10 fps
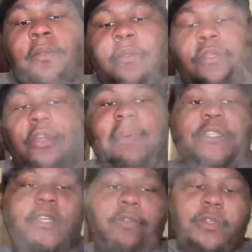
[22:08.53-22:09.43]
you can be
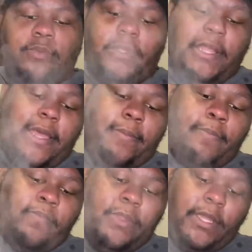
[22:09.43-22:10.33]
generous with that,
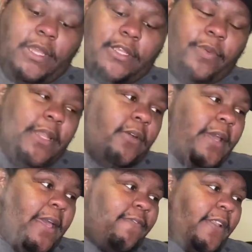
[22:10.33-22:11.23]
because it really don't
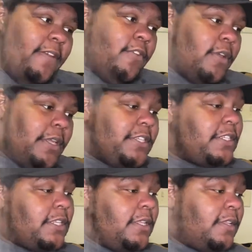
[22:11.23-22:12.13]
add flavor. It's
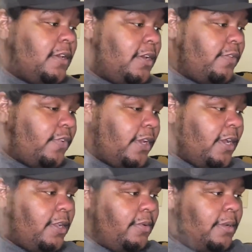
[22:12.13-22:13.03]
just good for the
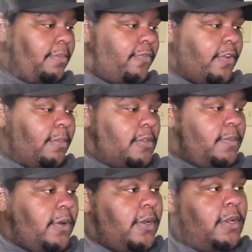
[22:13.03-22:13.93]
coloring for the most
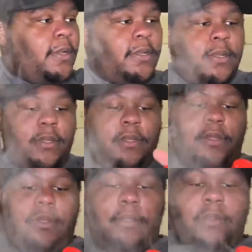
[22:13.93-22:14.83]
part.
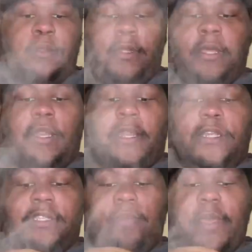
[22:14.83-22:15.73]
Now this
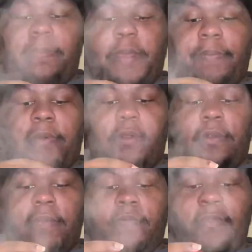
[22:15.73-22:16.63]
is the red pepper.
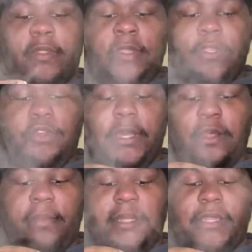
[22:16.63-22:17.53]
You can
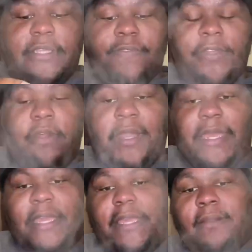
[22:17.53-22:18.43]
omit this if you don't like
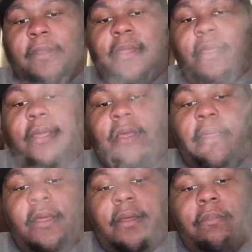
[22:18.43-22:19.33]
heat,
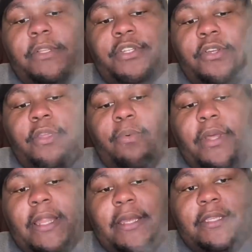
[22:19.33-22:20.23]
but you know your boy
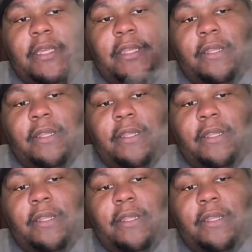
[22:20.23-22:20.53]
likes heat.